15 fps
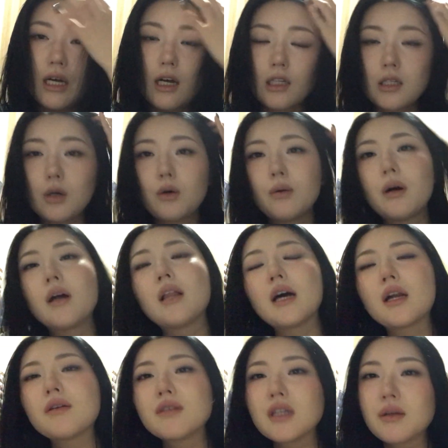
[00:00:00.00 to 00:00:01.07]
so a lot
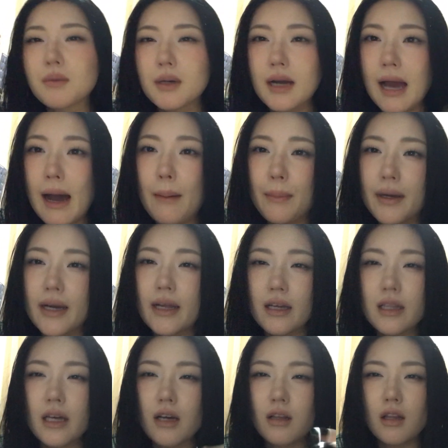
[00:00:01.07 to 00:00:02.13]
of shit were happening,
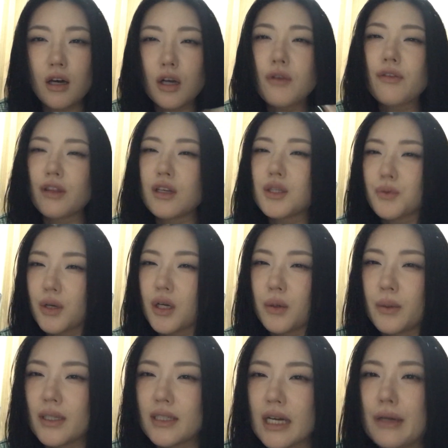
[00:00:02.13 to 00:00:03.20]
like a lot of things were
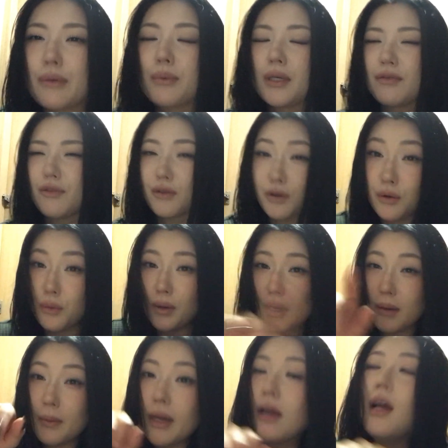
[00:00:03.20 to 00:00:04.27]
going down, if you know what
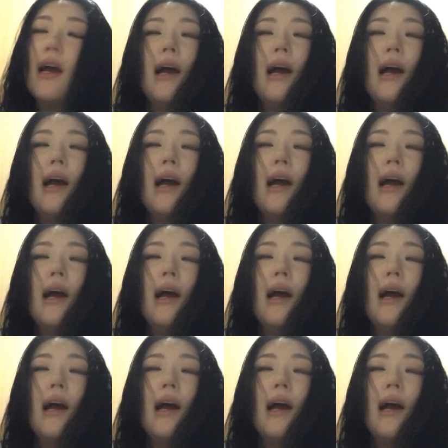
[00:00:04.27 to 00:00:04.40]
I mean.